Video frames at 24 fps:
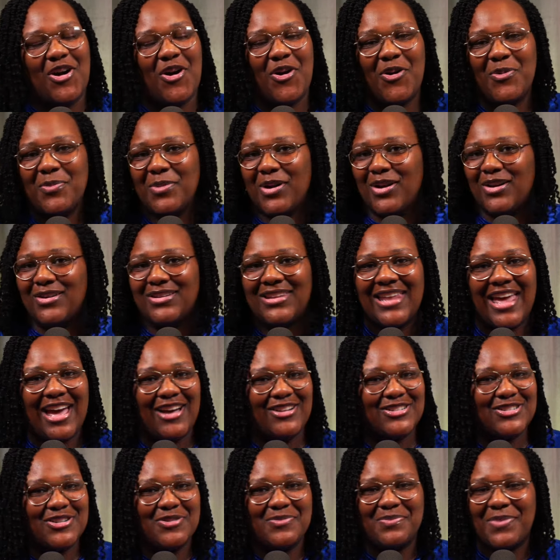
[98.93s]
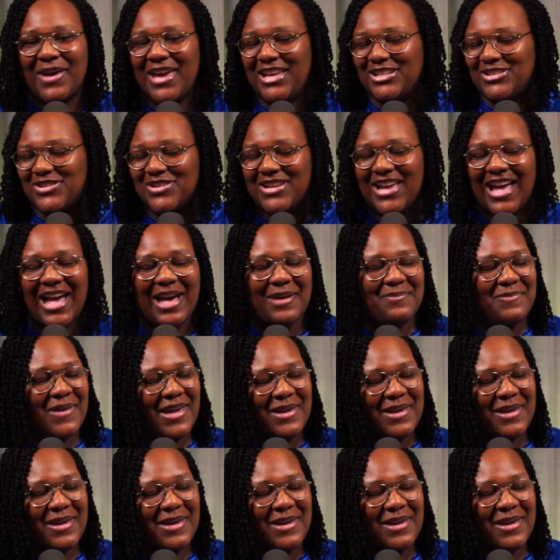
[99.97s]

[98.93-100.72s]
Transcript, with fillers: homegirl lounge on Patreon,